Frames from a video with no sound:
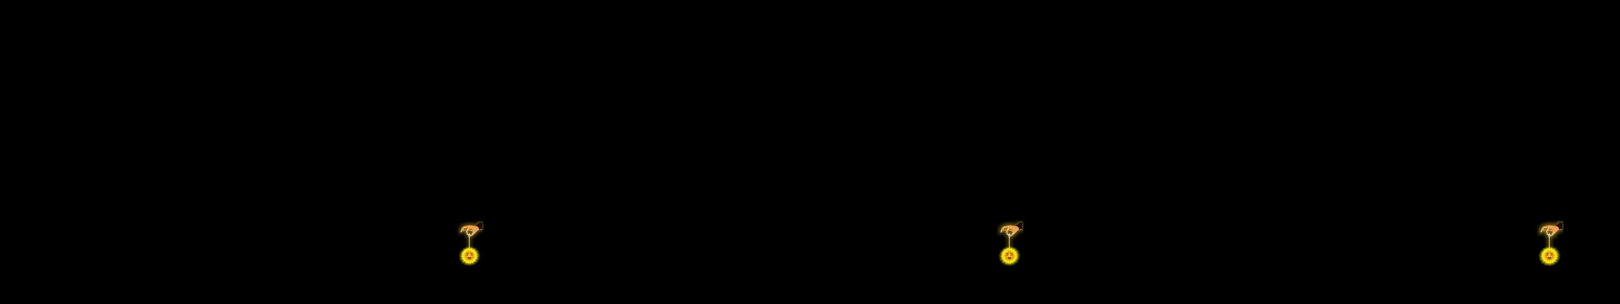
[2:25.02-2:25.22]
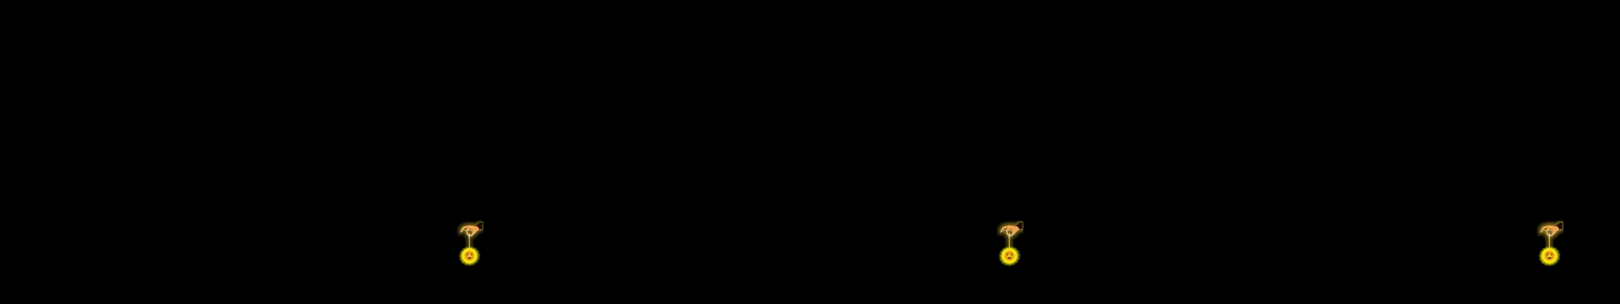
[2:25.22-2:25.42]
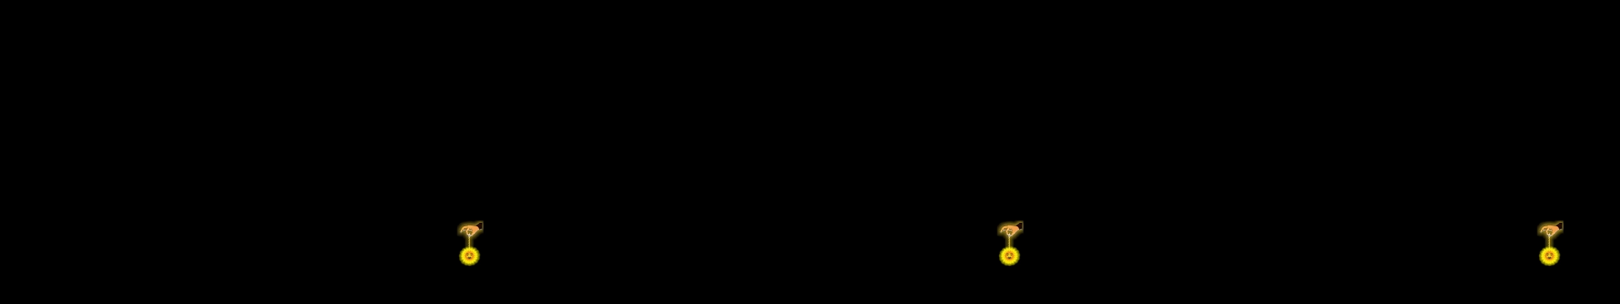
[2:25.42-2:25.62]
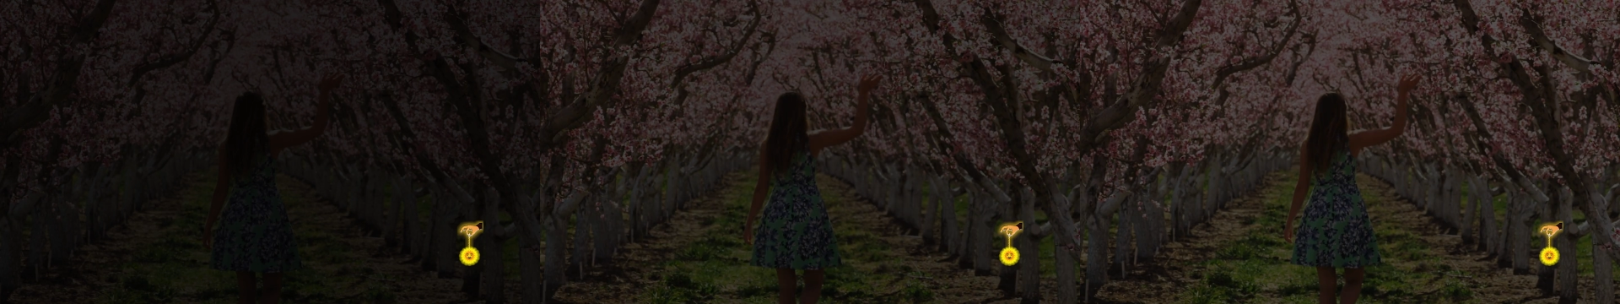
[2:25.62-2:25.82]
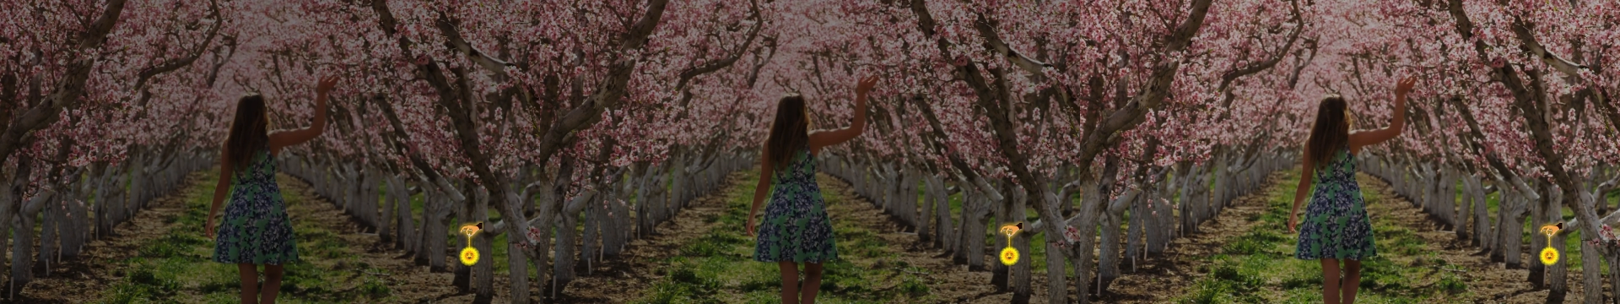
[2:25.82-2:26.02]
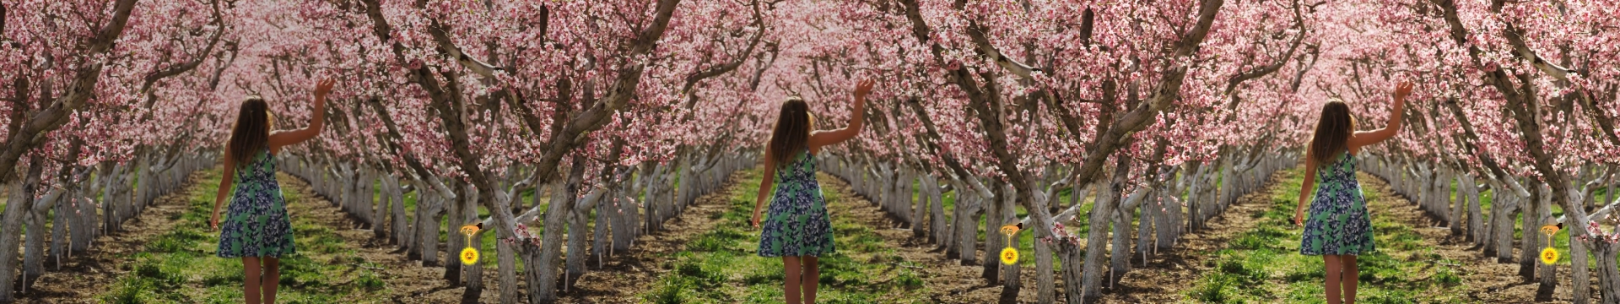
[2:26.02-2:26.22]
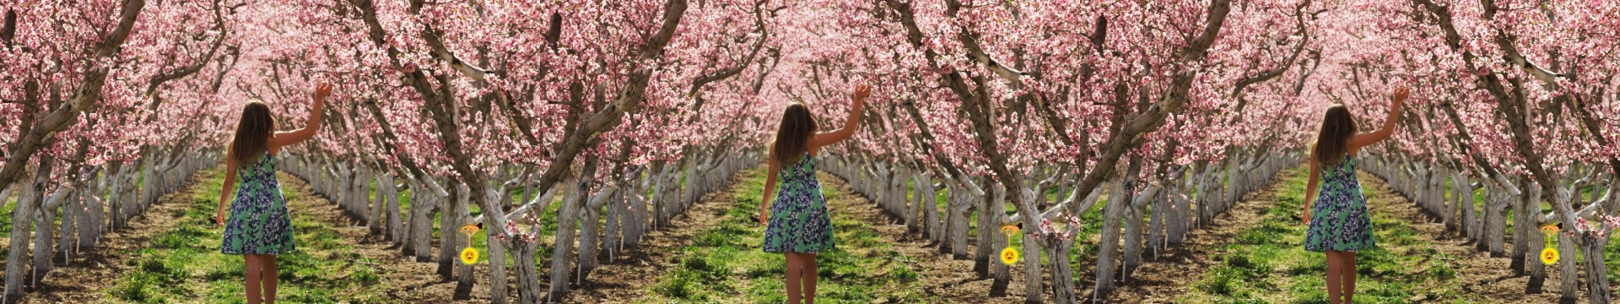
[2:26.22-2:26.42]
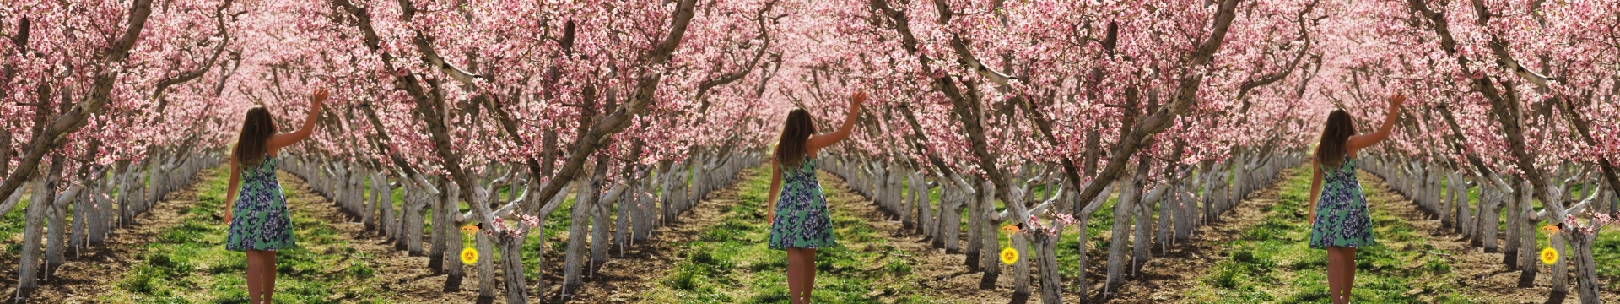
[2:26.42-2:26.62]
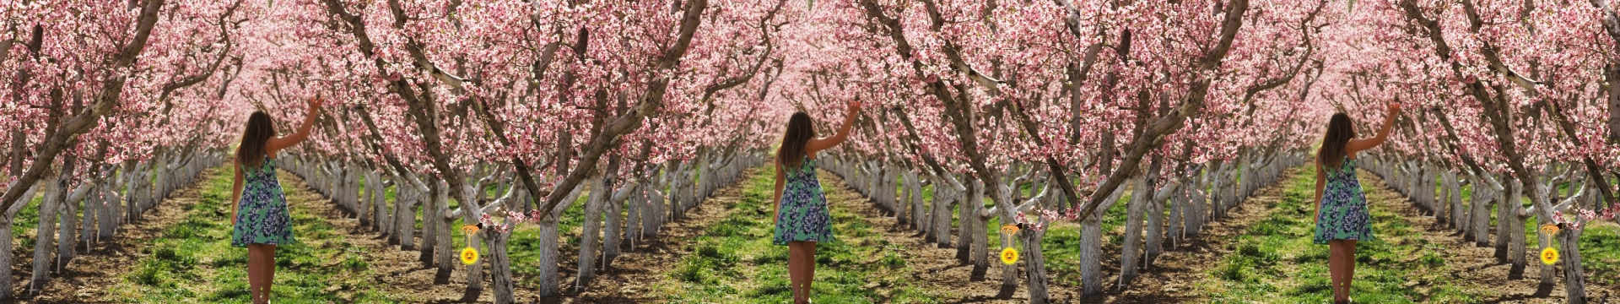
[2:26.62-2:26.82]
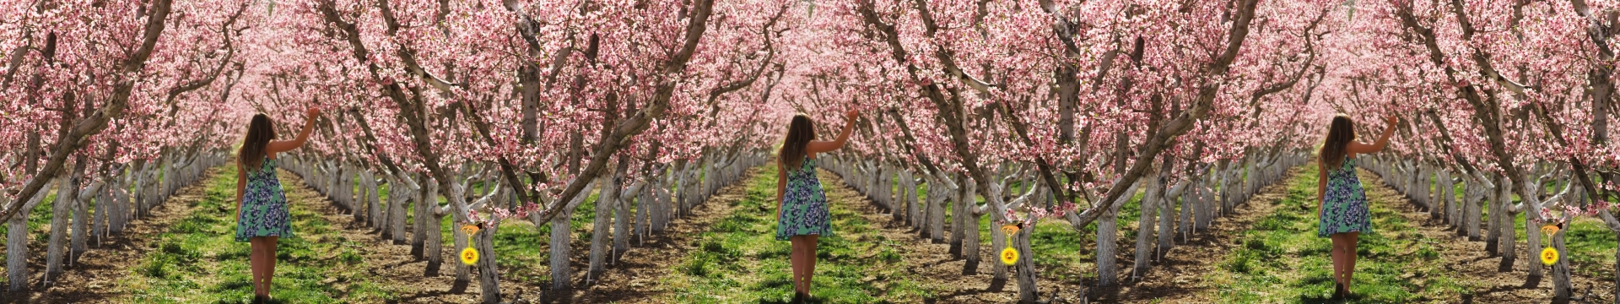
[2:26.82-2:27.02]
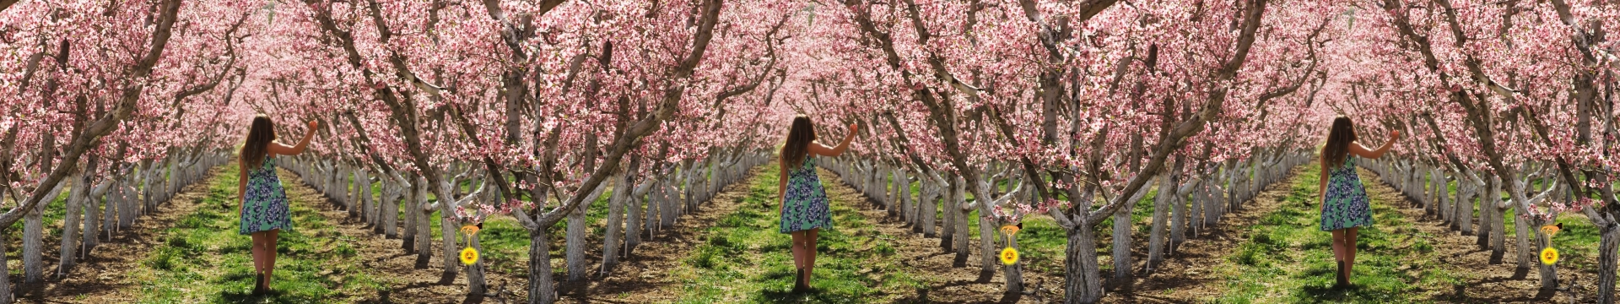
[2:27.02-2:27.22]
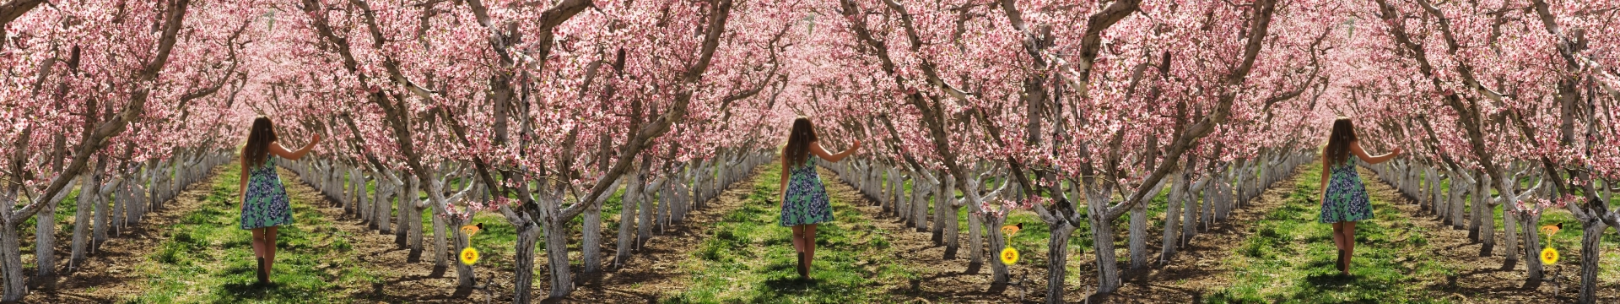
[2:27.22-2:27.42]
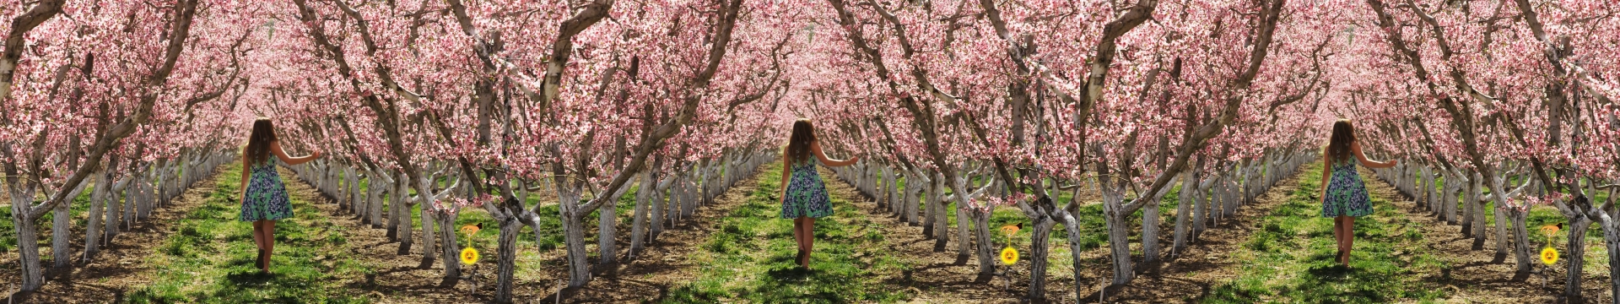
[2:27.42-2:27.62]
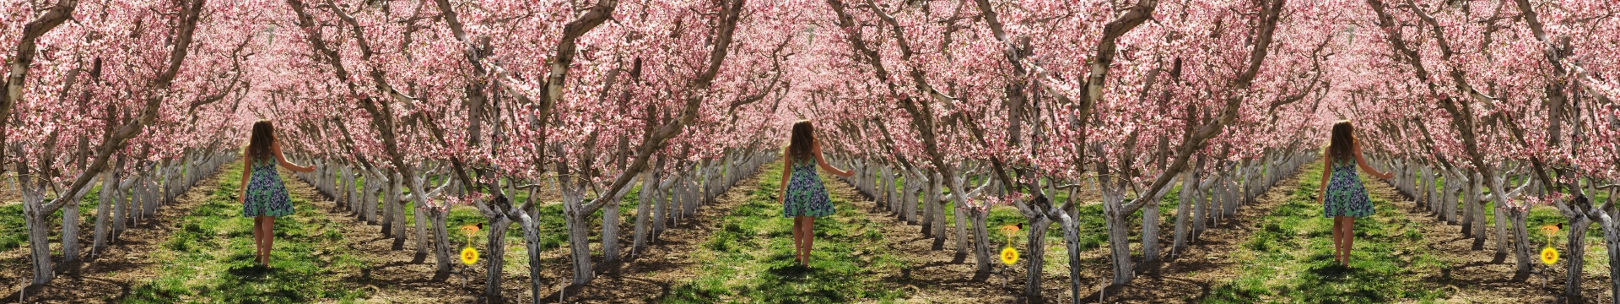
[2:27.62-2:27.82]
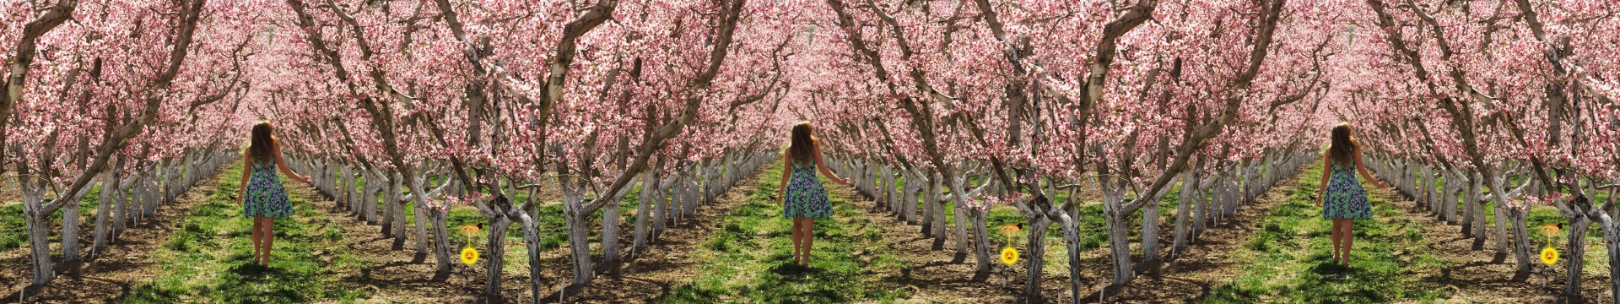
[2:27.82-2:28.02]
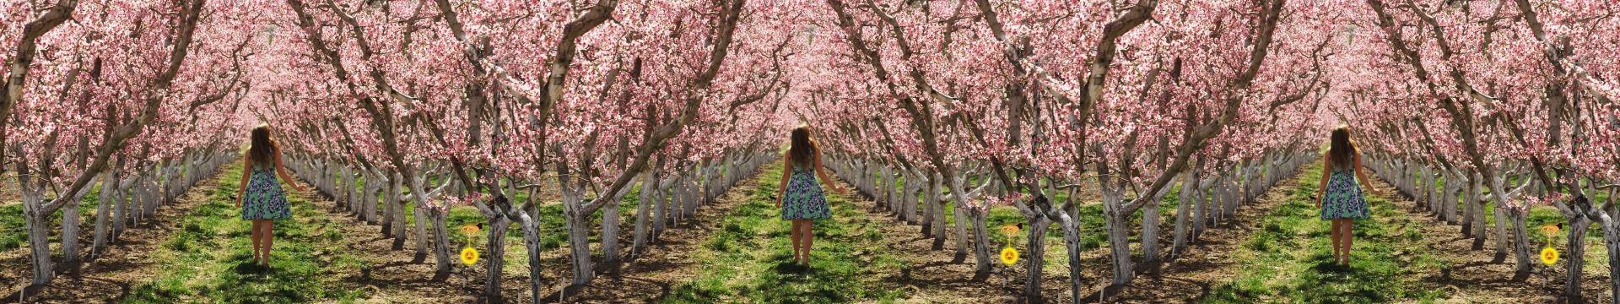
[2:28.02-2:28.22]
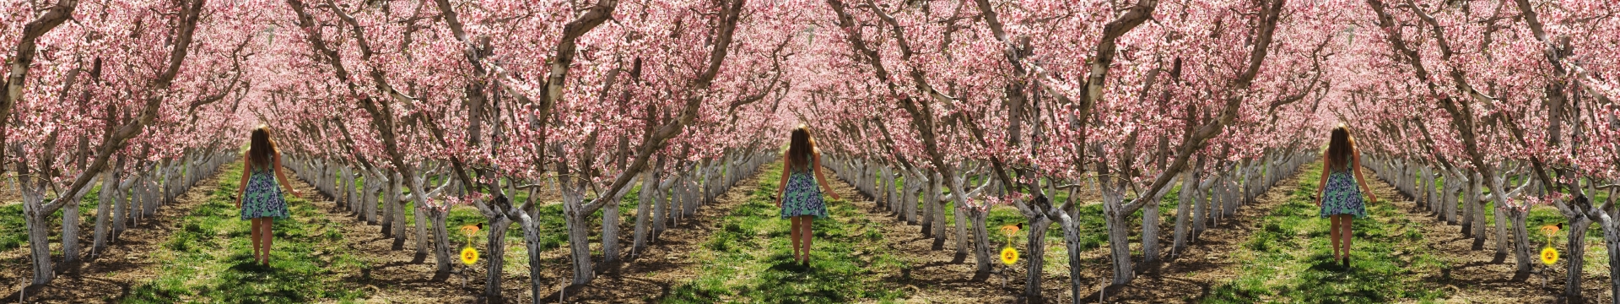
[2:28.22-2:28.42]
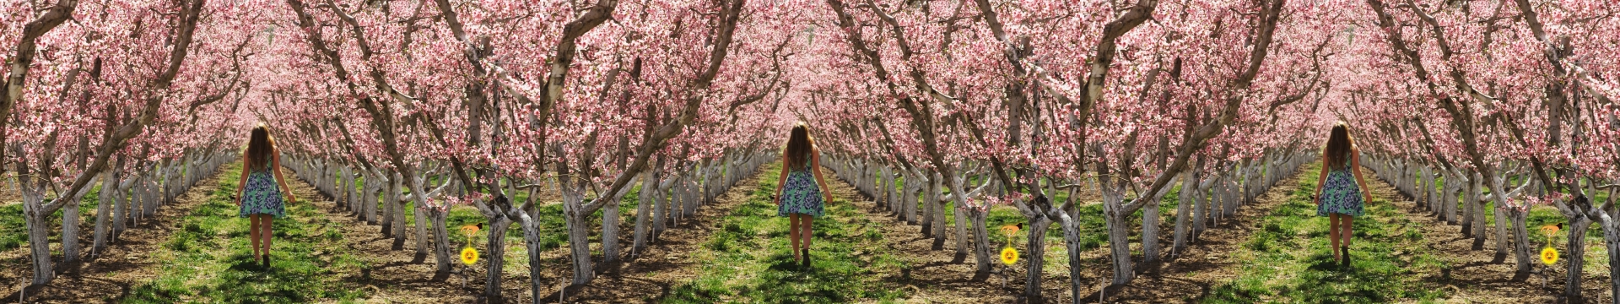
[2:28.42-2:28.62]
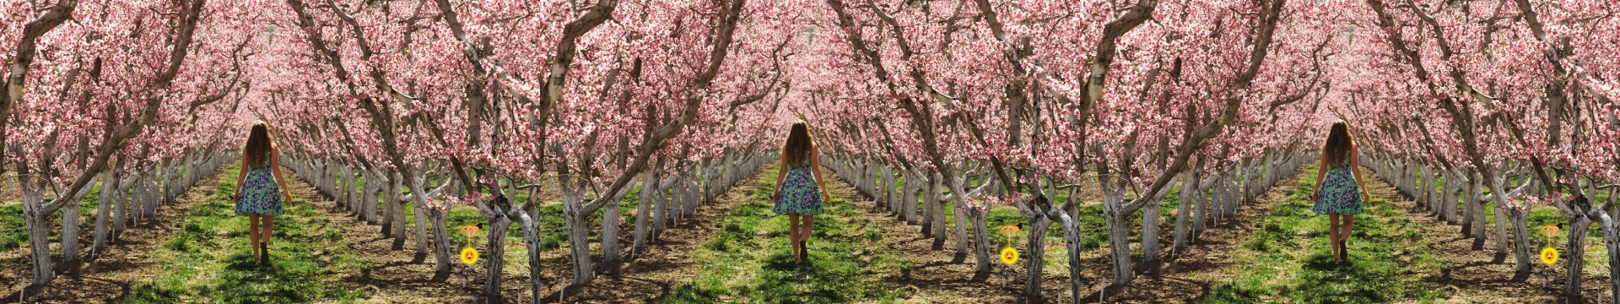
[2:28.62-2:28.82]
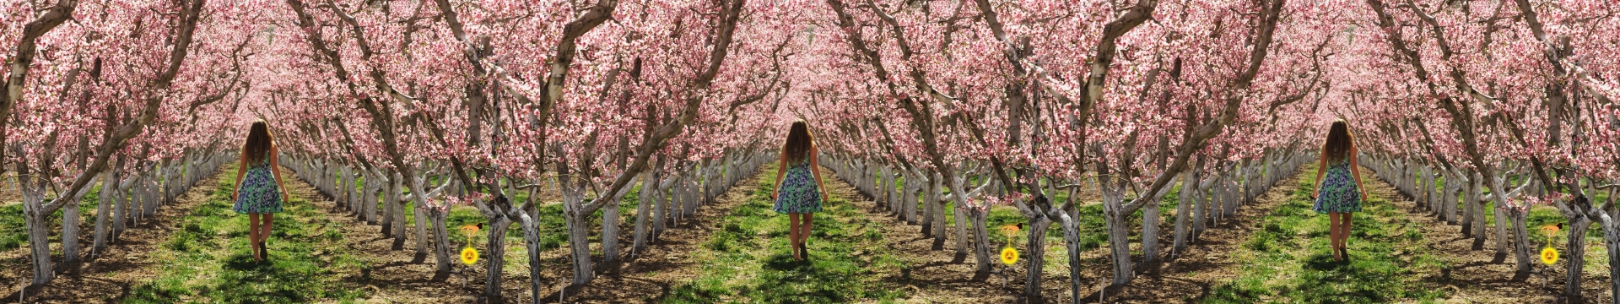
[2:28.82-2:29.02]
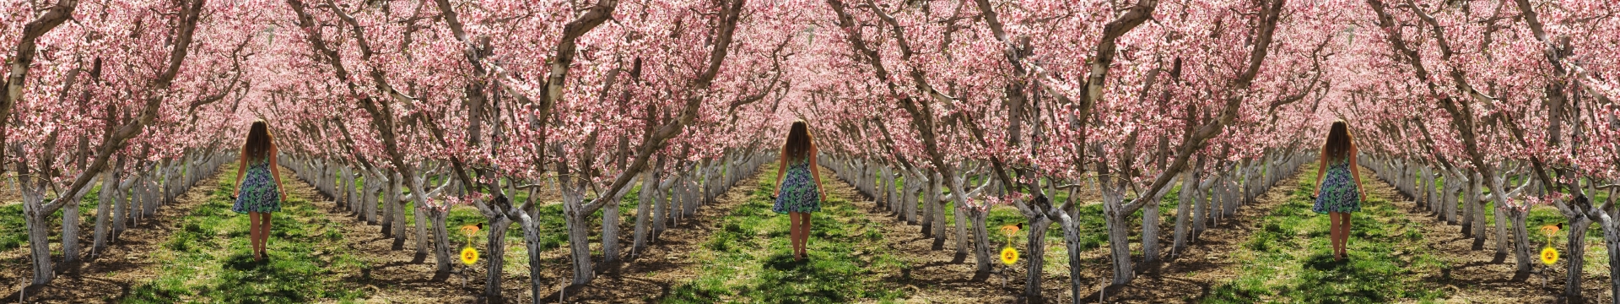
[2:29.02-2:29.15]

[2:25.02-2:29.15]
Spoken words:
Nobody's mouth can be seen.